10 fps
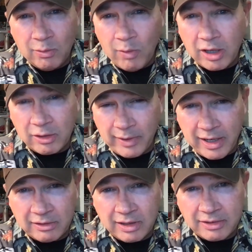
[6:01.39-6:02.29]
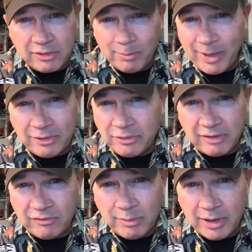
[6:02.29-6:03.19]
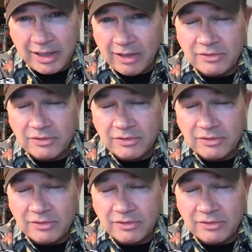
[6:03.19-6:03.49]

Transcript: walk around like they're better than everybody